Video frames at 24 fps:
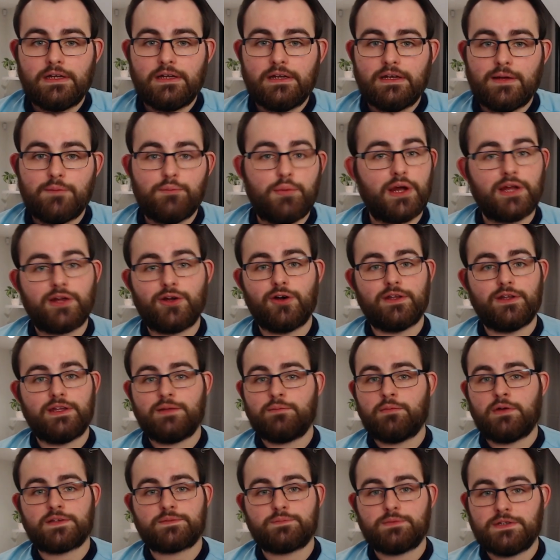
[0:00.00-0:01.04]
And by God, he
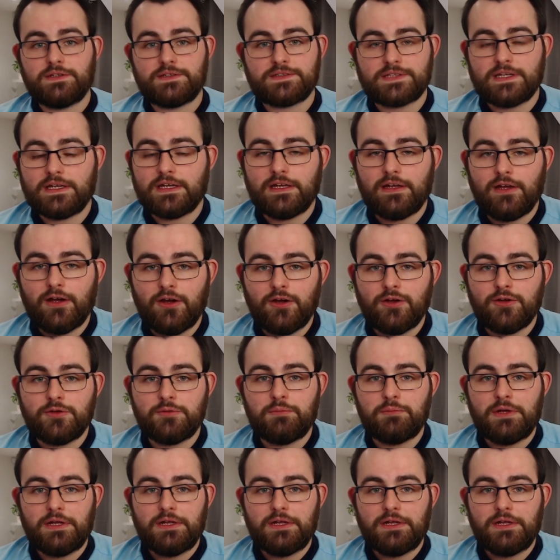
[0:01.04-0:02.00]
must be sitting at home